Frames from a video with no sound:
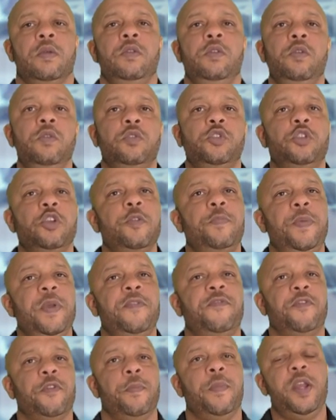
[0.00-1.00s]
You should
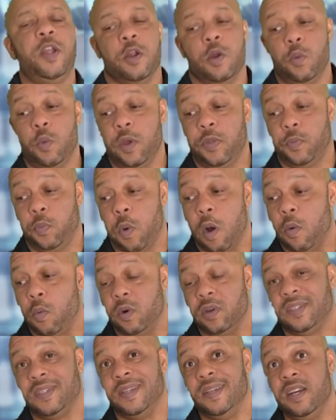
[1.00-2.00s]
be familiar with
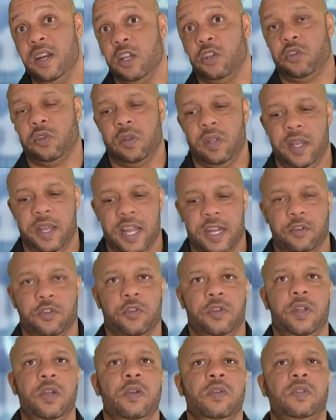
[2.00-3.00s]
what was initially
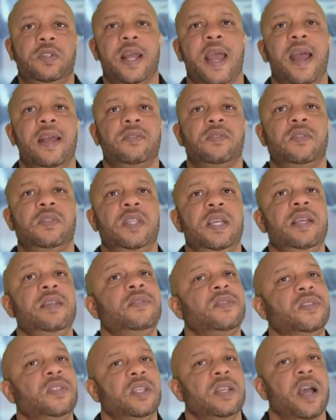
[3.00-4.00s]
introduced as
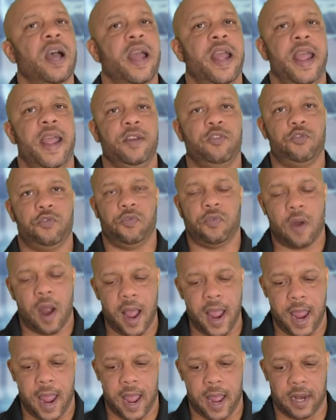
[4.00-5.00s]
the C I A
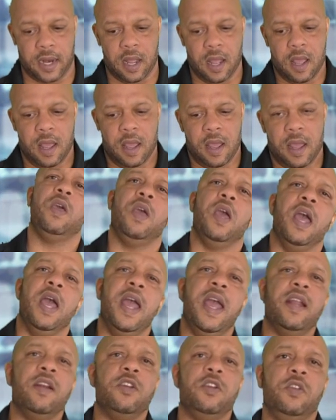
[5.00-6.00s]
triad,
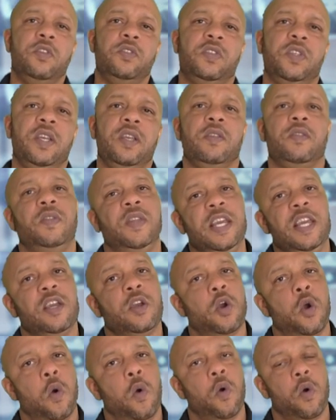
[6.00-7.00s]
introducing
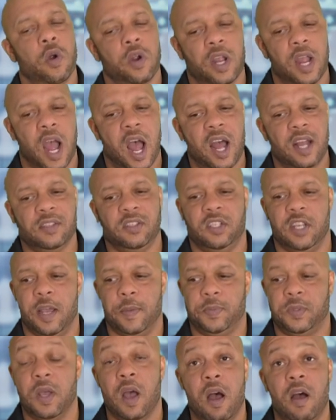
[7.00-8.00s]
the core
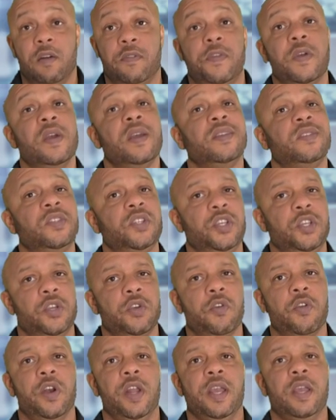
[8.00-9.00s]
concepts of
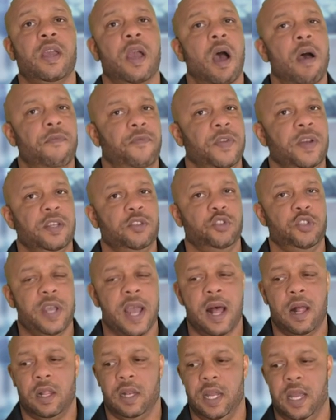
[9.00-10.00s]
security,
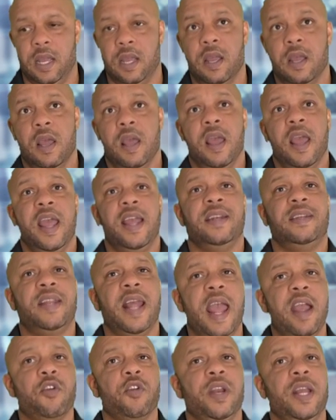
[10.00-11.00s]
confidentiality,
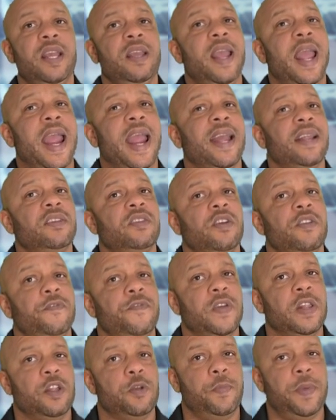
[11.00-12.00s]
integrity, and
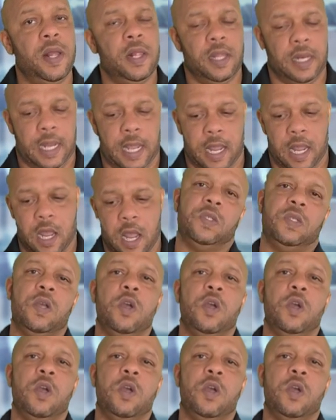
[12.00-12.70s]
availability.